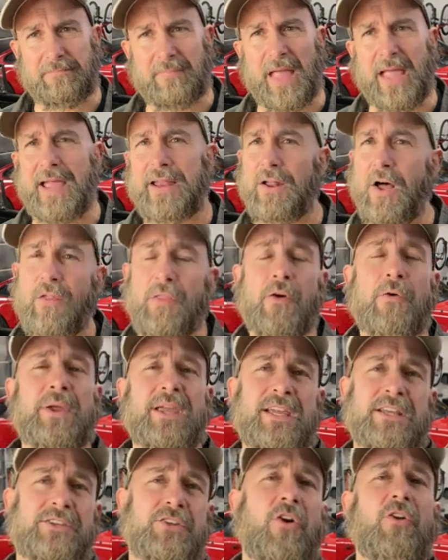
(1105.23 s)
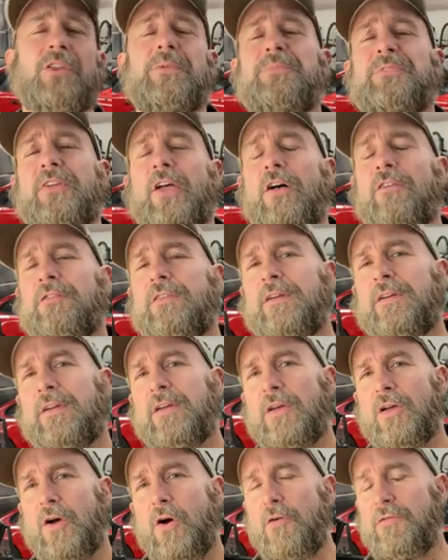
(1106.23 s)
And although he had told himself
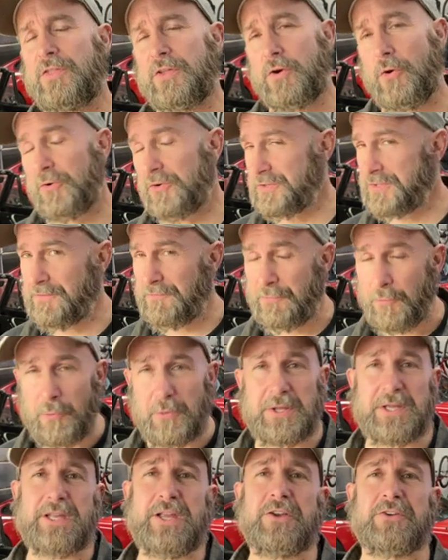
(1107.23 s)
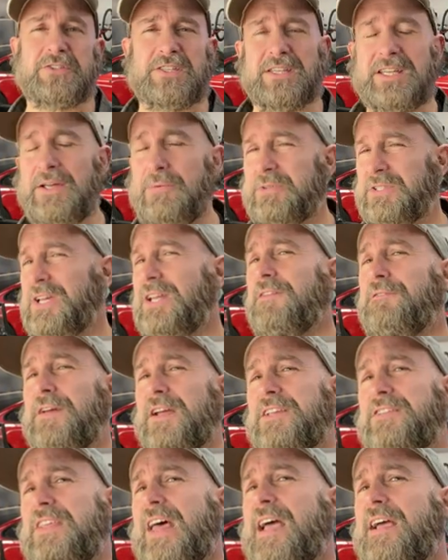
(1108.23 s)
over the course of 40 years that he was going to
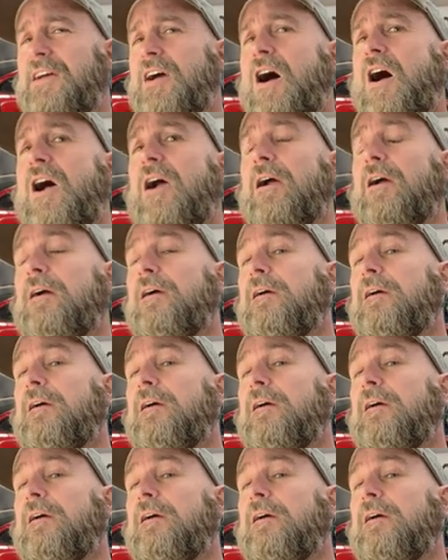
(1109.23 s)
fix that car,